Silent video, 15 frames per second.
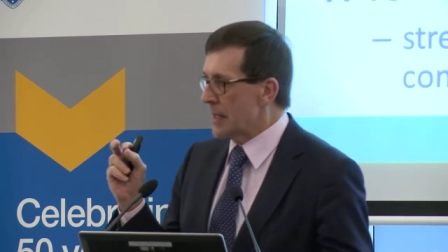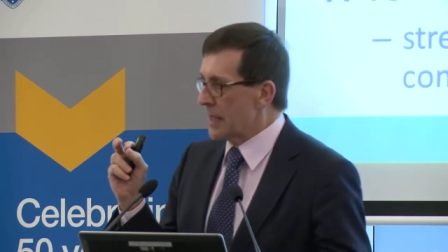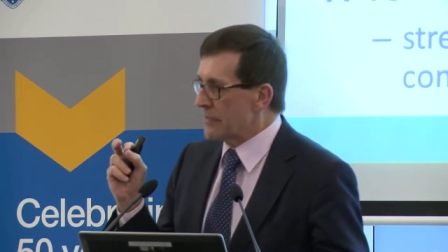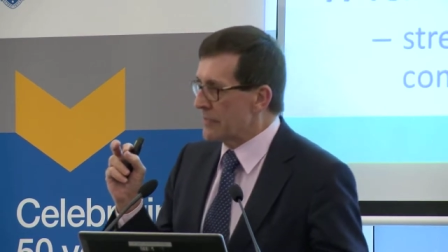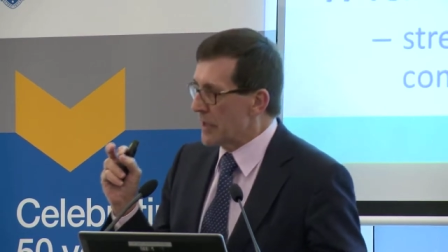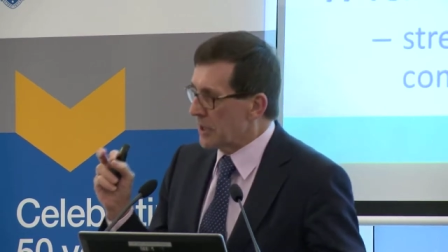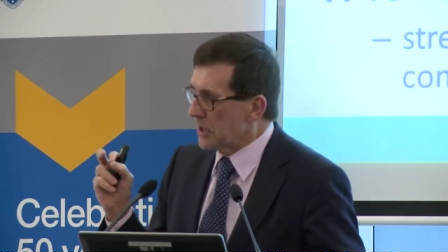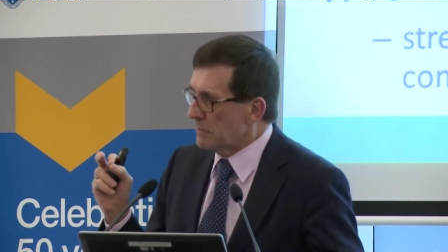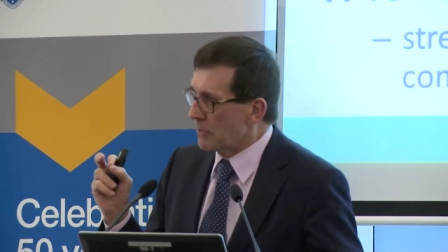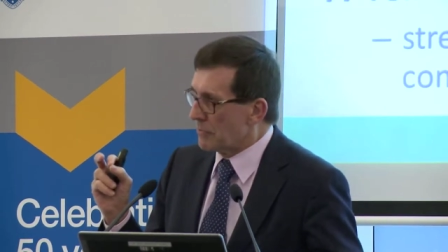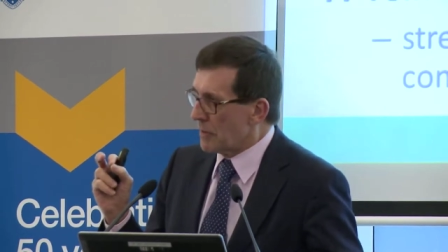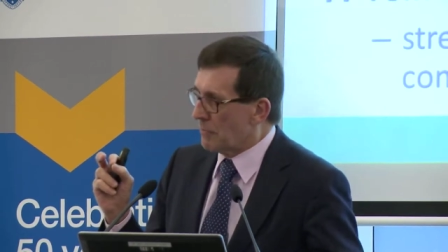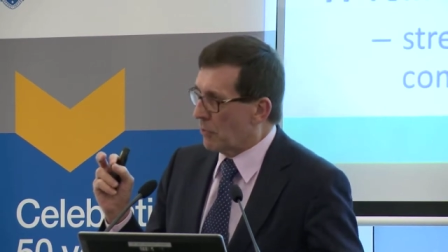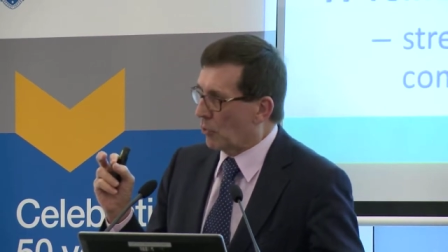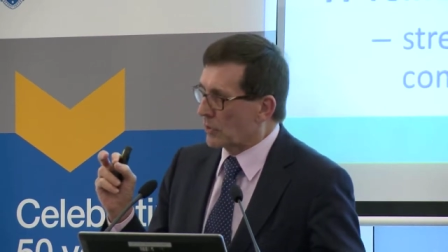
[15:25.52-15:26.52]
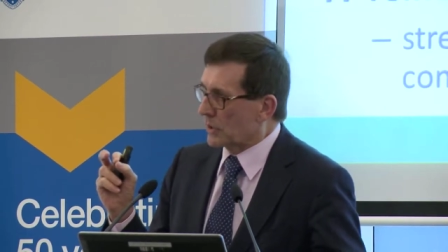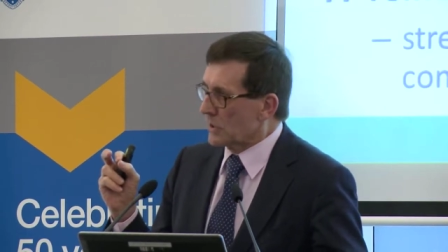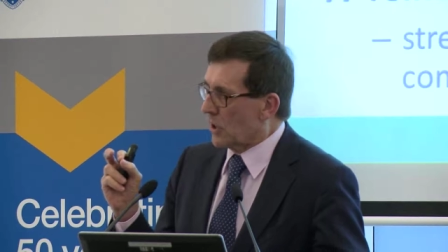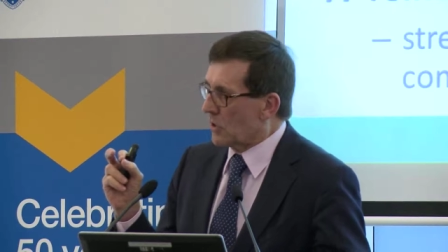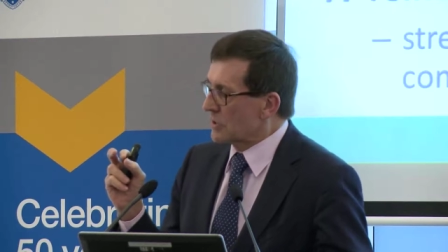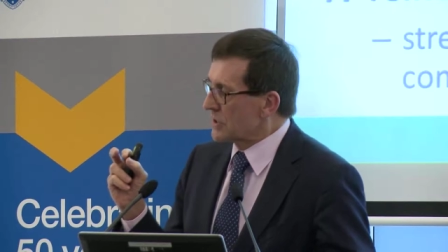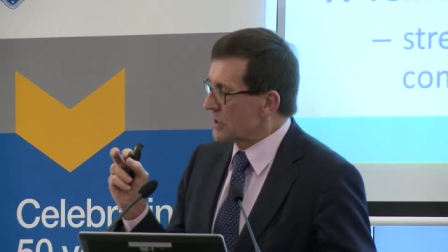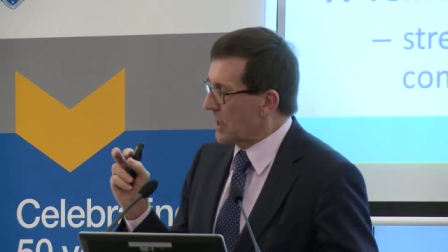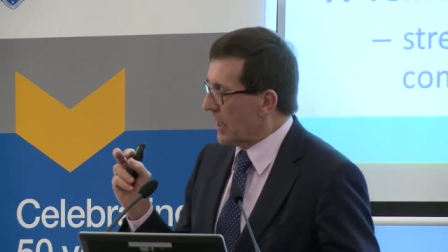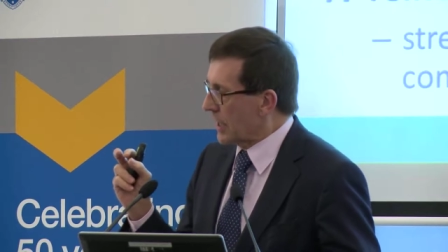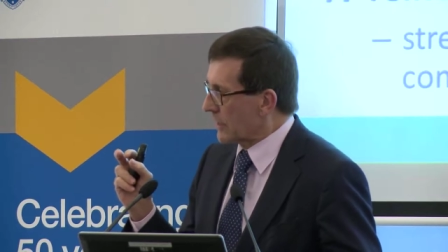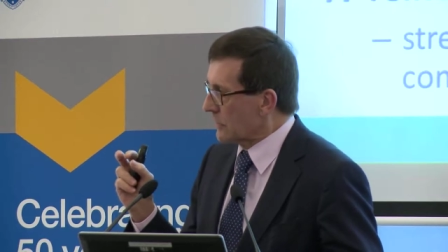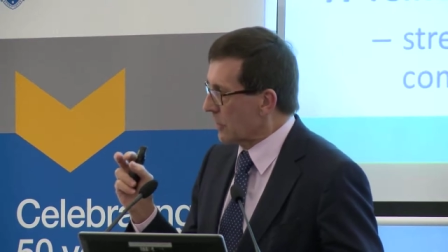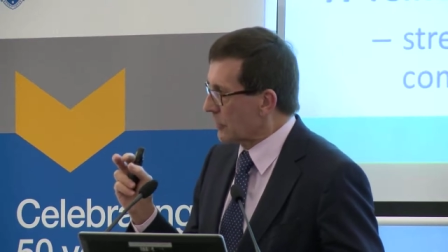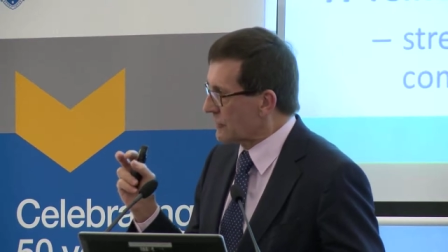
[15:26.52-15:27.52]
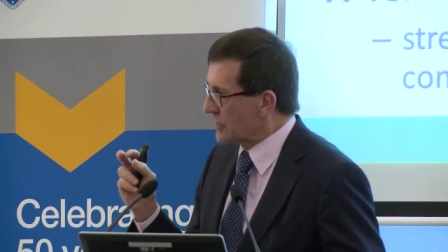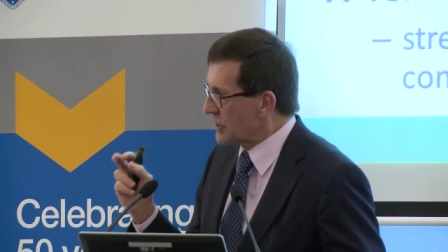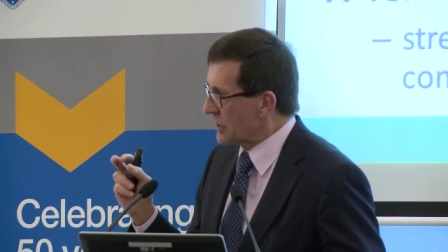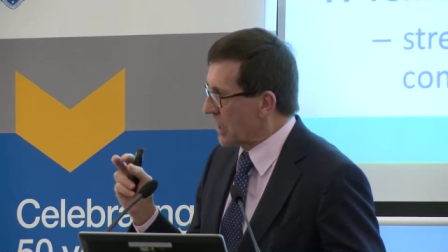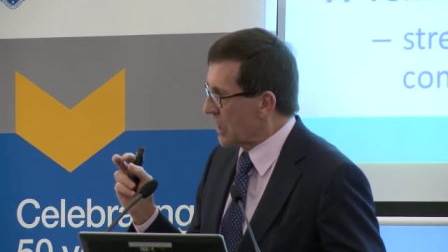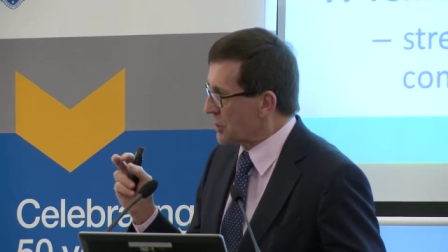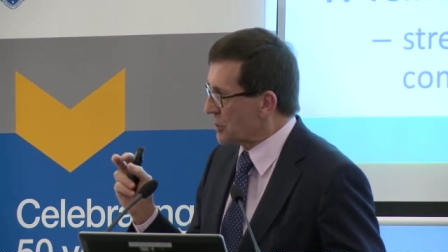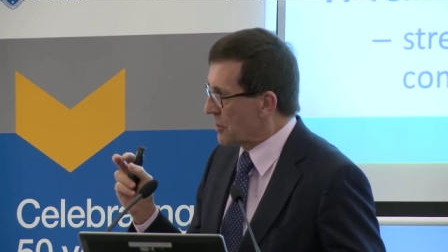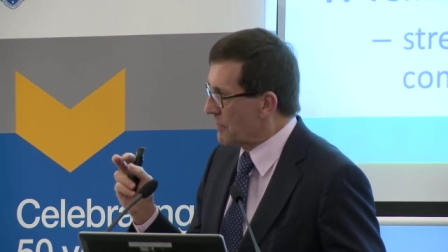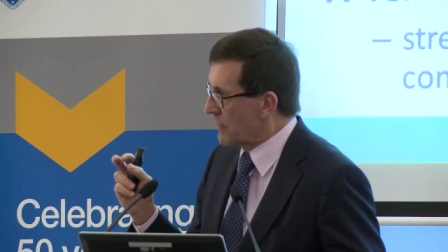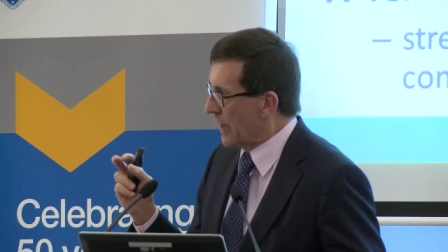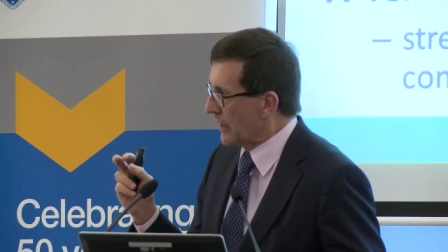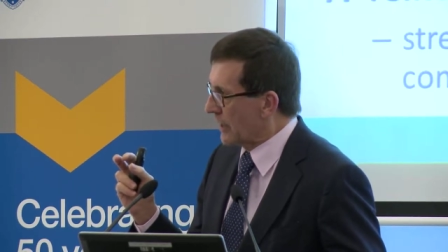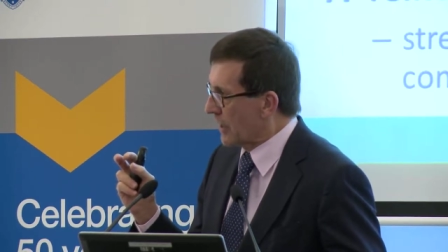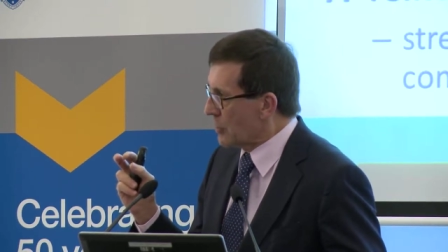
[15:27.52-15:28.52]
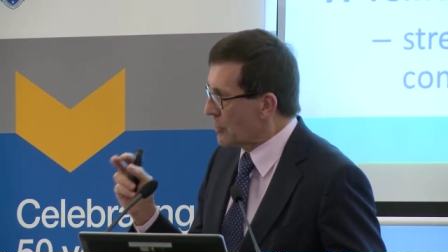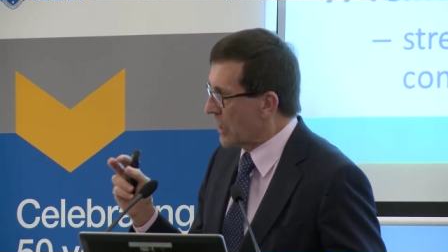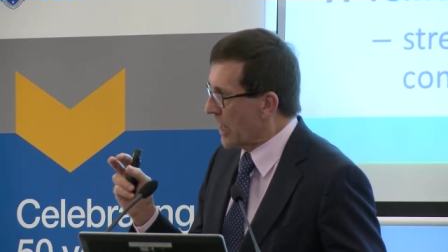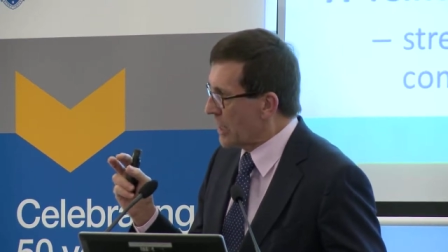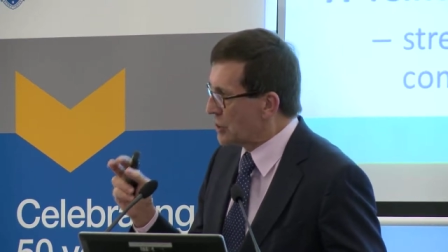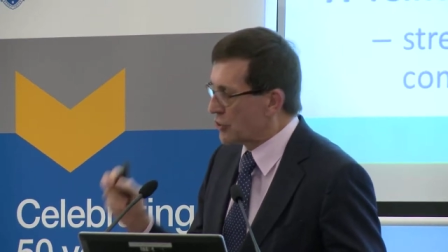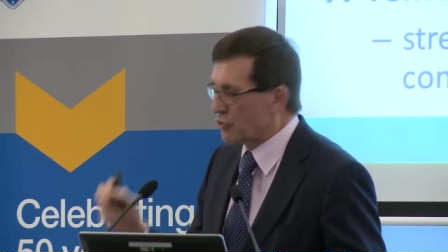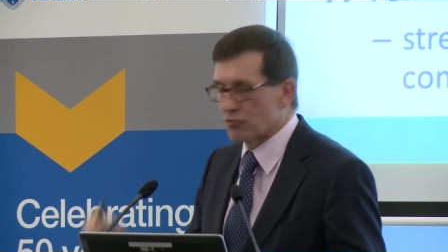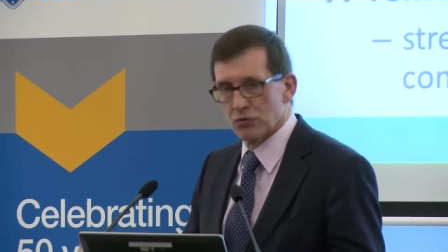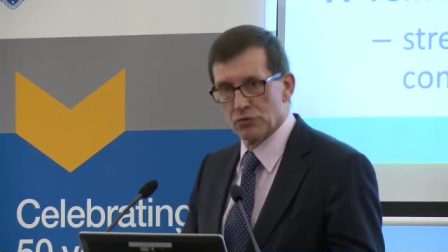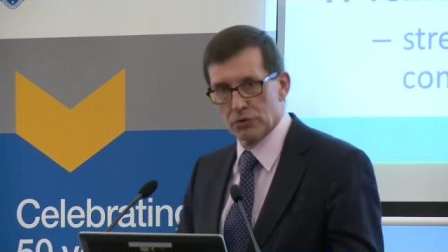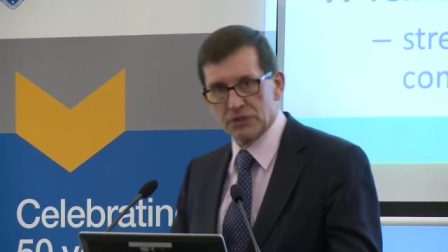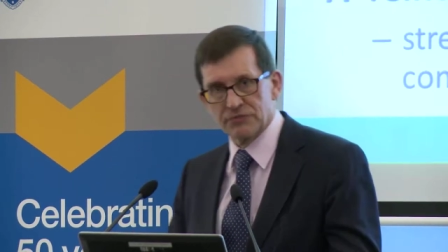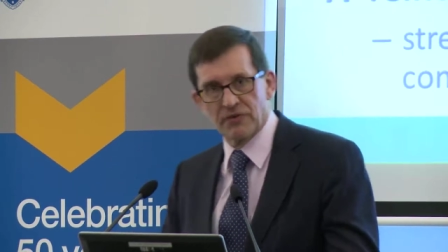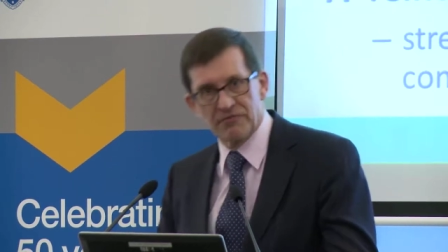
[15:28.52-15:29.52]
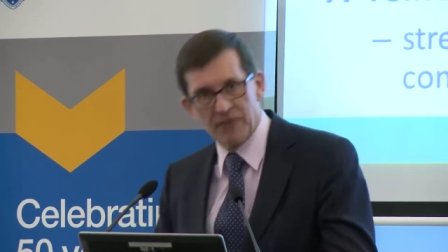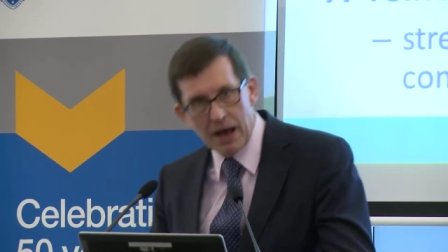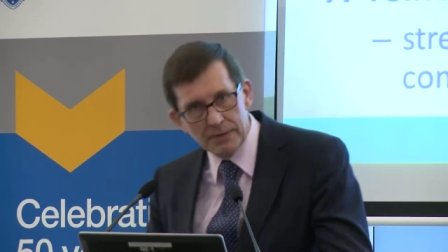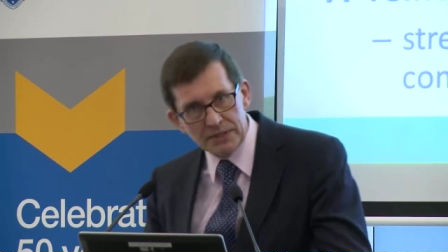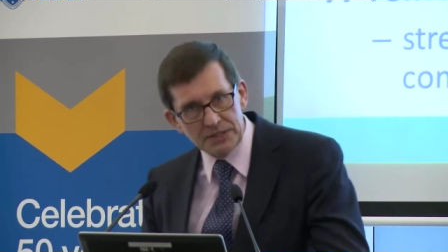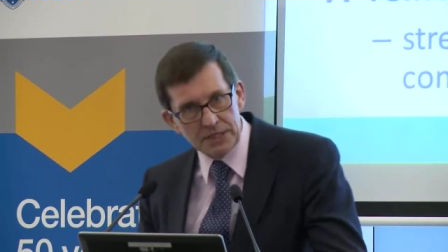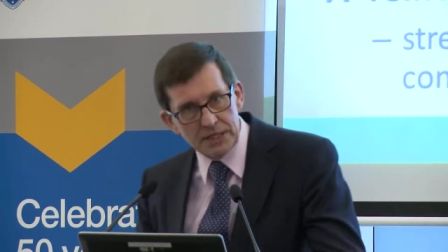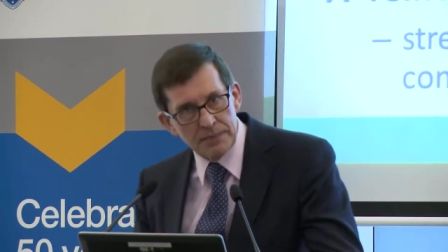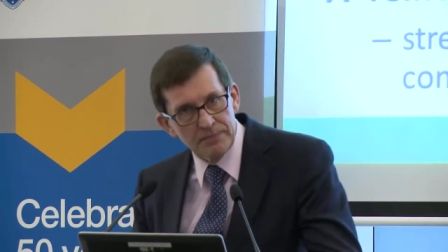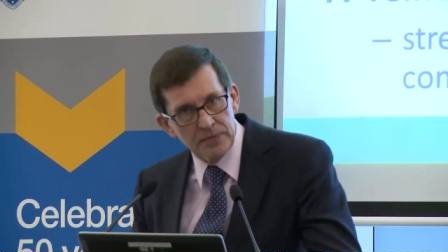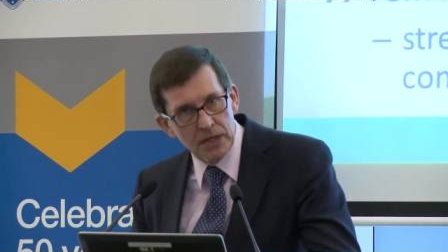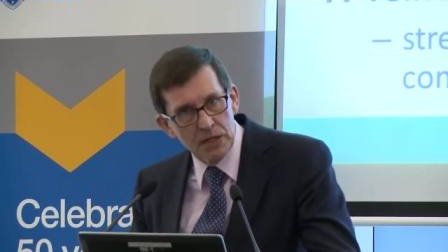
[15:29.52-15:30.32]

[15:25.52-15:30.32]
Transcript: in the Hilmer report, alongside a lot of discussion about location rules for pharmacy,